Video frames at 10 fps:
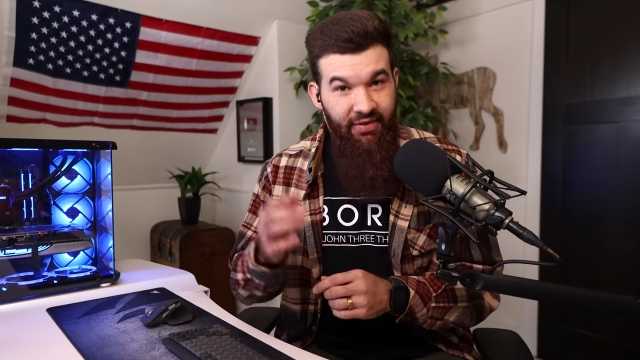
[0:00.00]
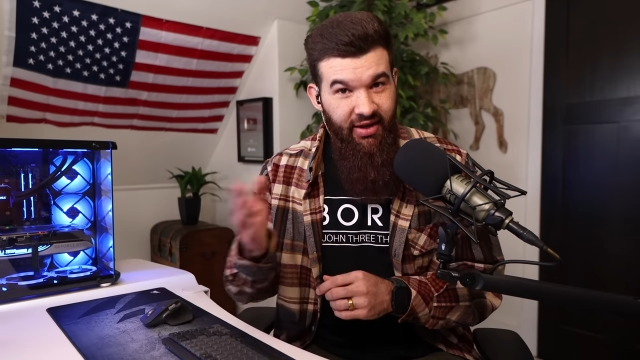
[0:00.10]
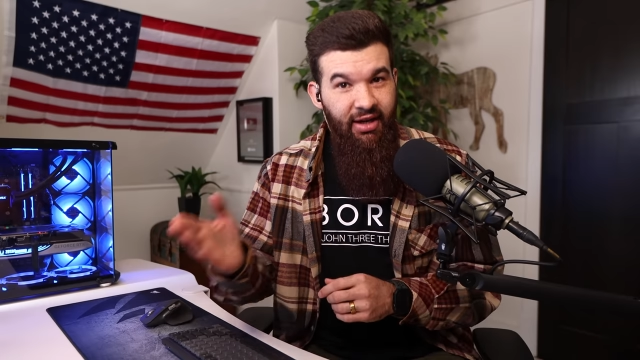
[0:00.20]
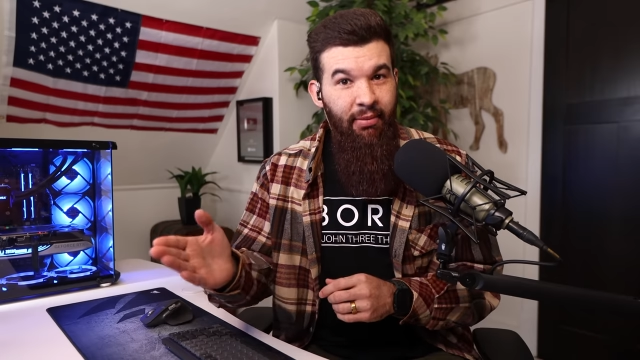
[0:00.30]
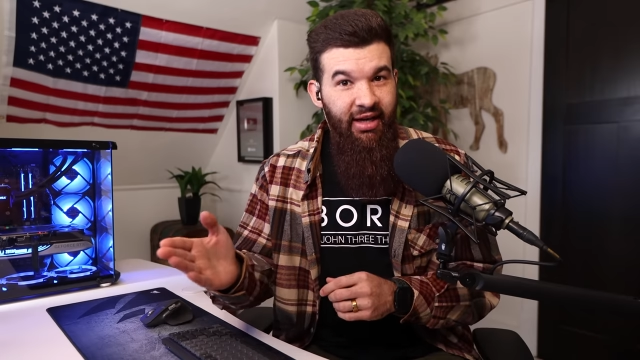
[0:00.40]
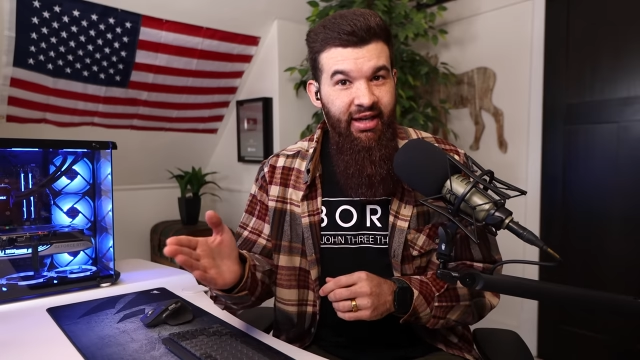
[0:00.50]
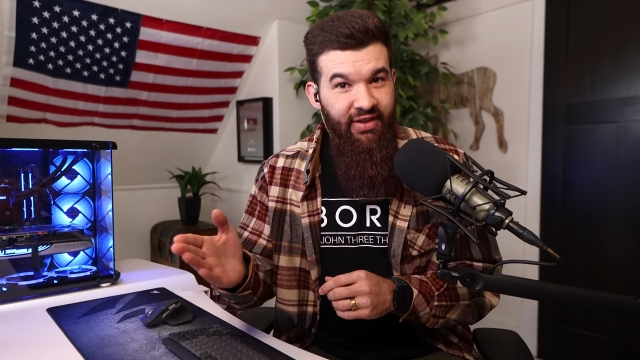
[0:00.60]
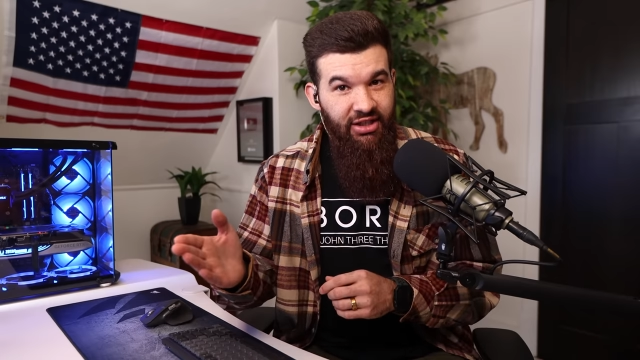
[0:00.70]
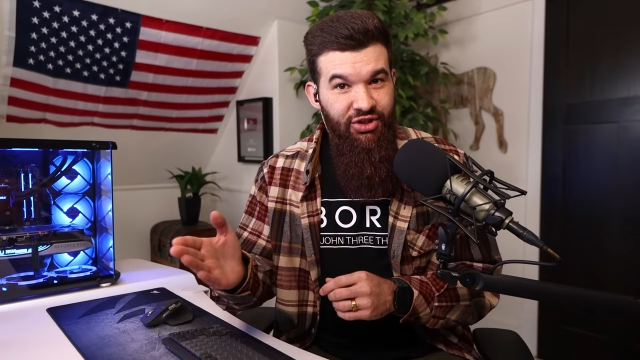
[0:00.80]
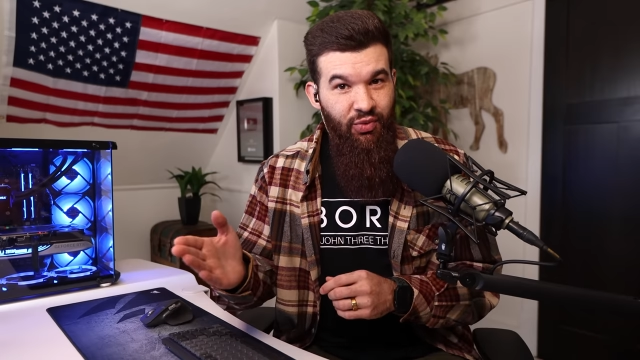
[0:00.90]
the comedian
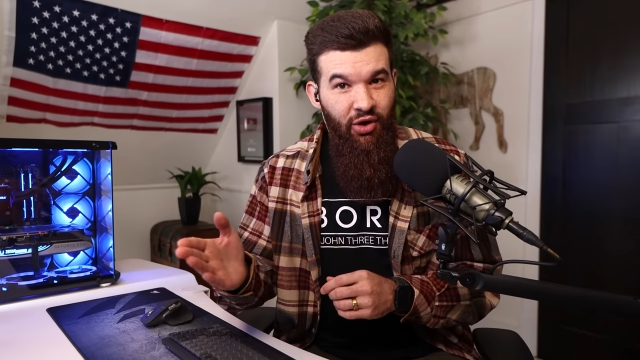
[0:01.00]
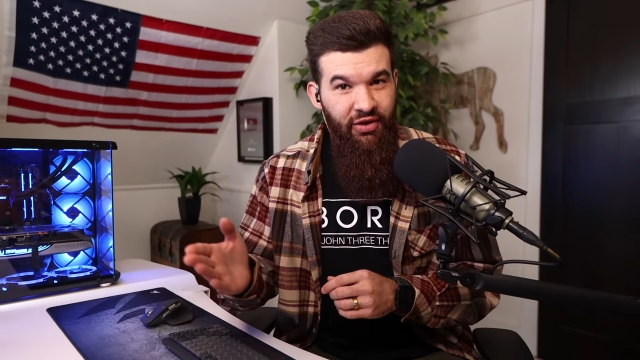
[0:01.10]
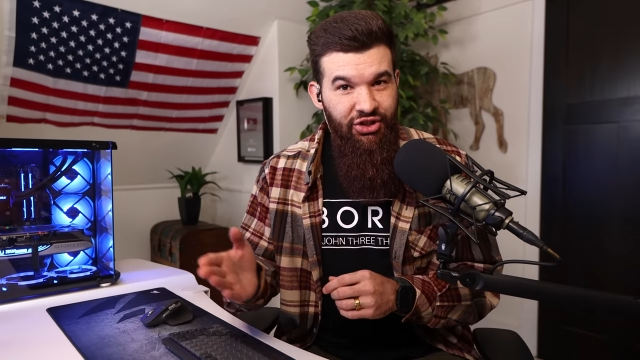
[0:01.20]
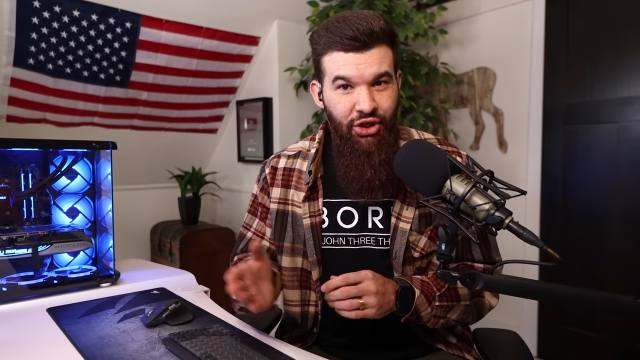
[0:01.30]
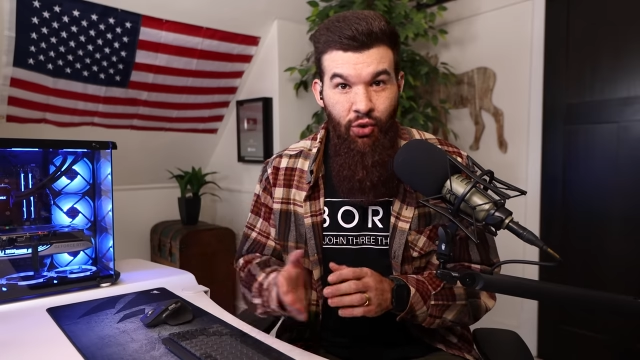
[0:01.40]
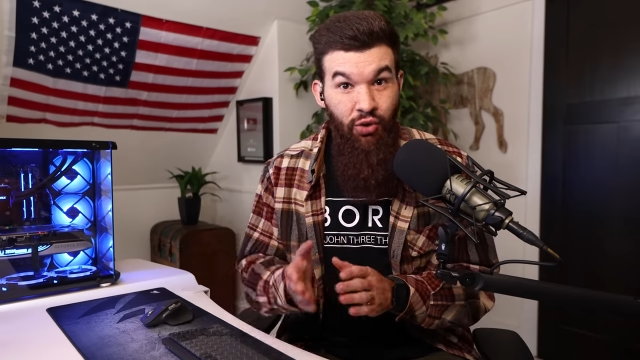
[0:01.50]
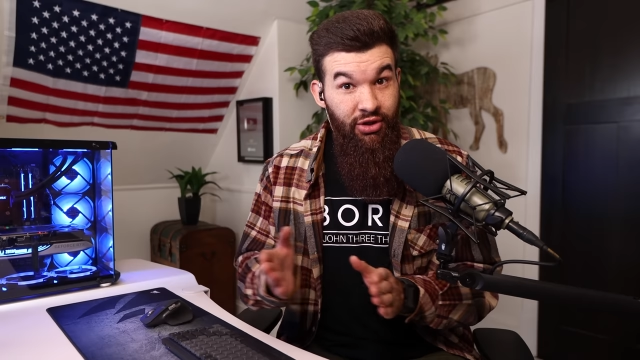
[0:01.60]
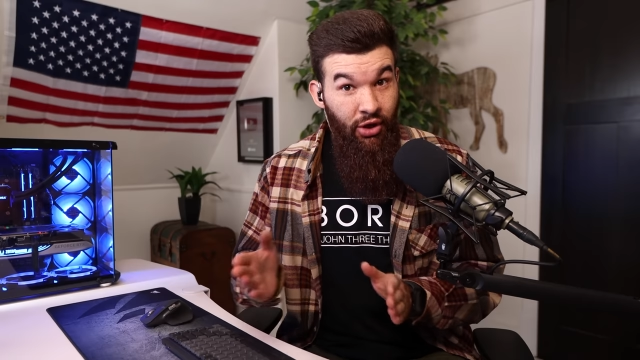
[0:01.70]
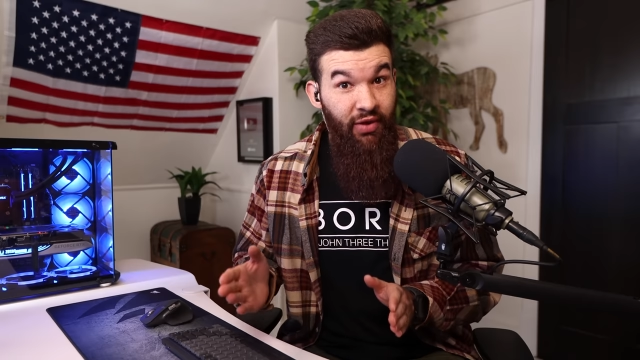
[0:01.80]
that just went on the show, you know,